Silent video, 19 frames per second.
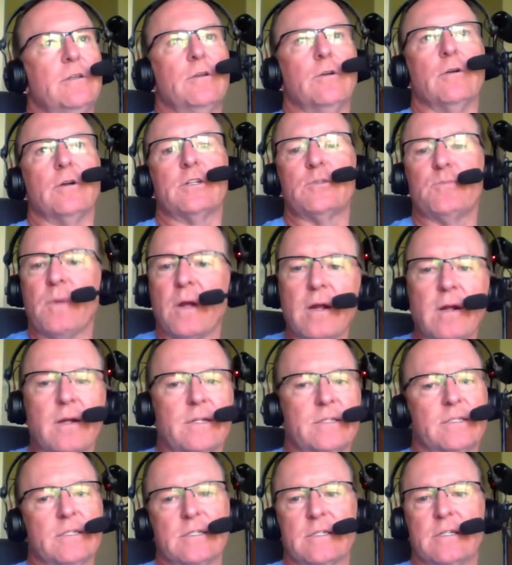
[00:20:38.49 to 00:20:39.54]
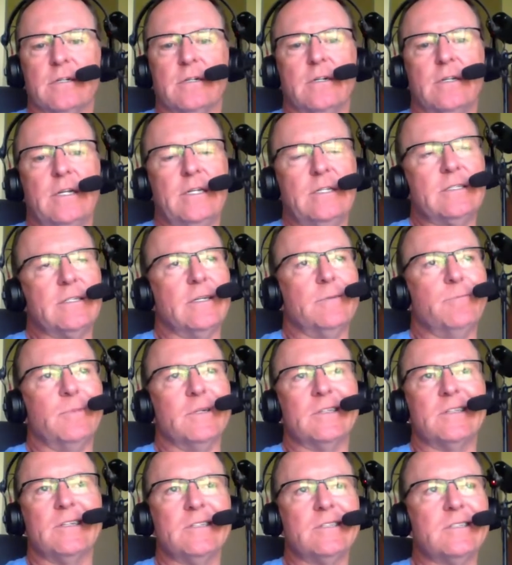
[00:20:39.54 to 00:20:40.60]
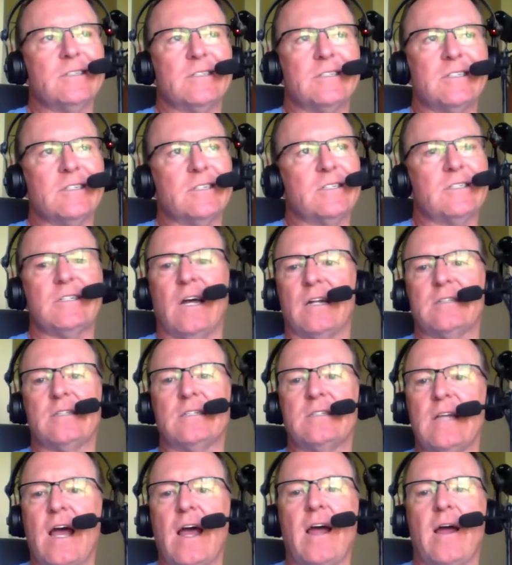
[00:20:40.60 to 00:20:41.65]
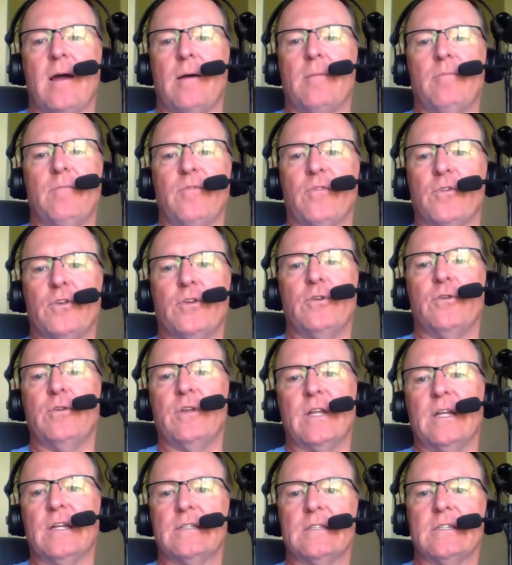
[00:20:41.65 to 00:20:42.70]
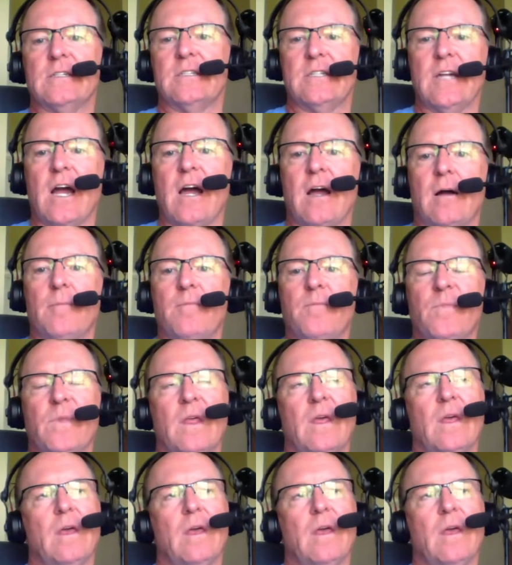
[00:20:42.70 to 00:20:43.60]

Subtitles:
Your experience is good. He said, but this is just not the time for you to get this job.